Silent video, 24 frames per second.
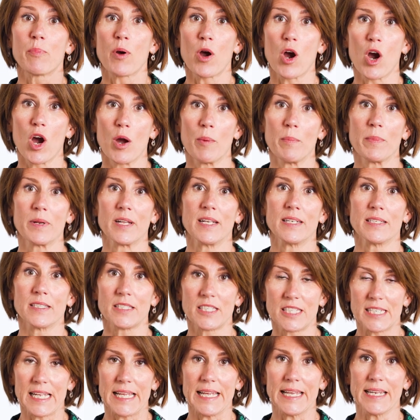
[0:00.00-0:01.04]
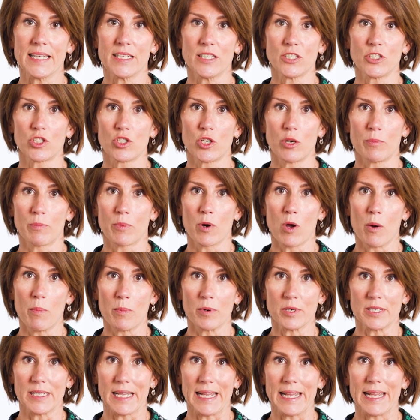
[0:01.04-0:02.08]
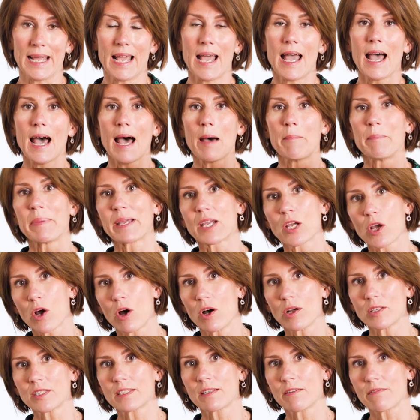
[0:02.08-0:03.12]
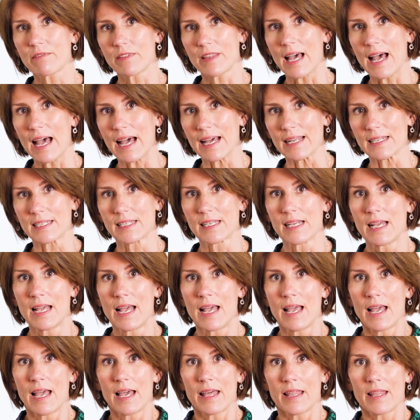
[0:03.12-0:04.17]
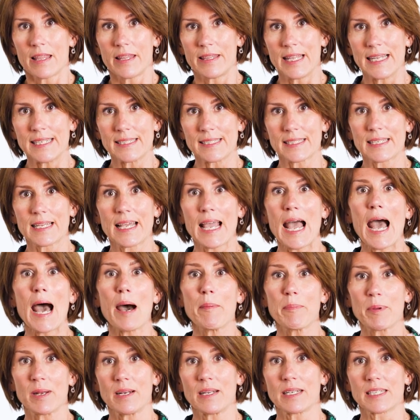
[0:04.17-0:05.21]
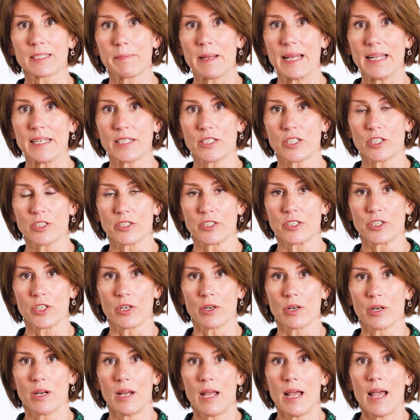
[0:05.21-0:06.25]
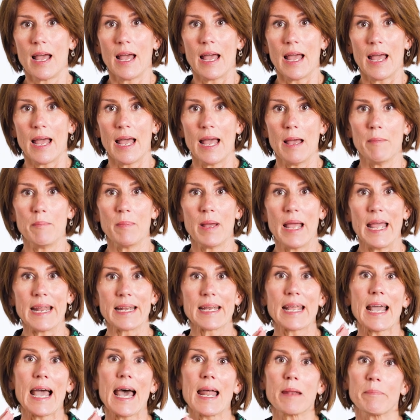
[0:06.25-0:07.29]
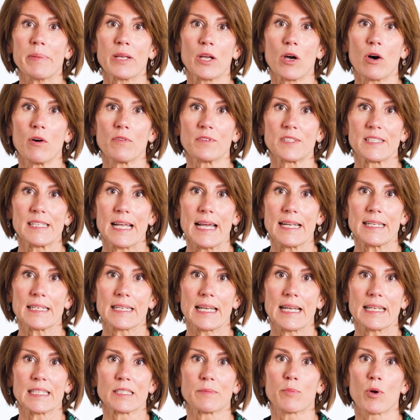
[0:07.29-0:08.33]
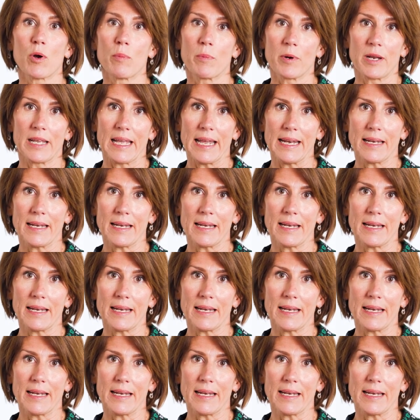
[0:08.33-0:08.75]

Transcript: permanent change to a property. And because of that, this capital expenditure, it can't be offset against property